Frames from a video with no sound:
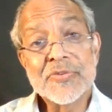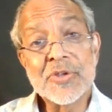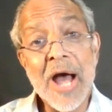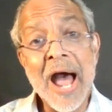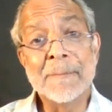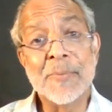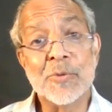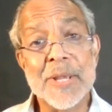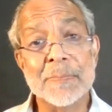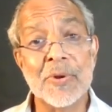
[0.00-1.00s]
So I
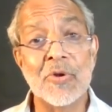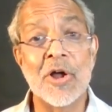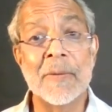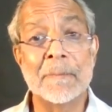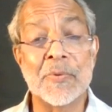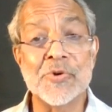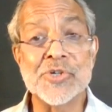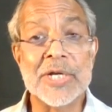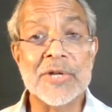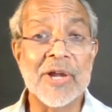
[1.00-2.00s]
put people on a
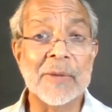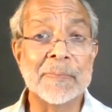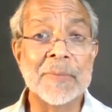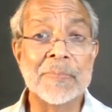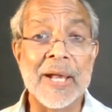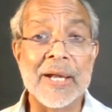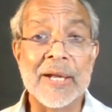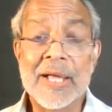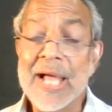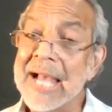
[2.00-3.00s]
personal development
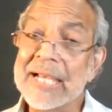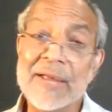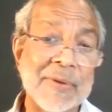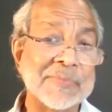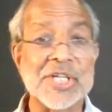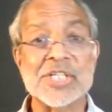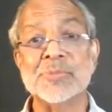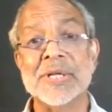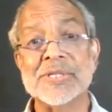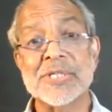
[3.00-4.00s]
plan. I'll give them
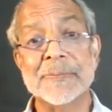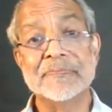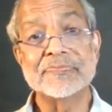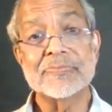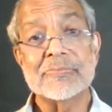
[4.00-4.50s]
six months.